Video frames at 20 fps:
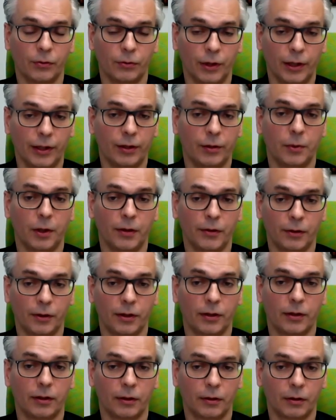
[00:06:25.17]
randomized
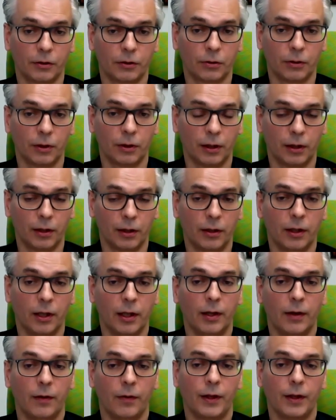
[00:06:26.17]
clinical trial
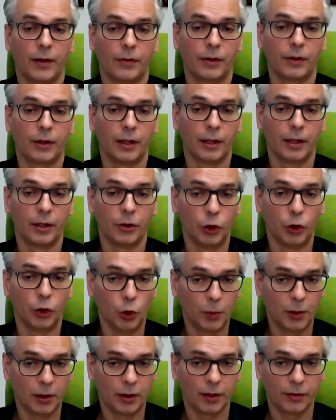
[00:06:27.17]
that the
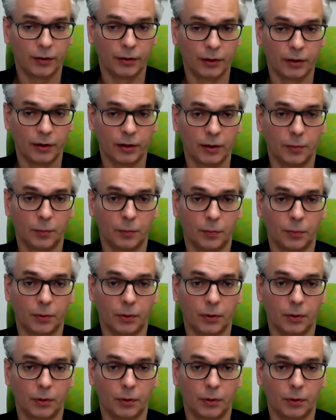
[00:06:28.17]
upadacitinib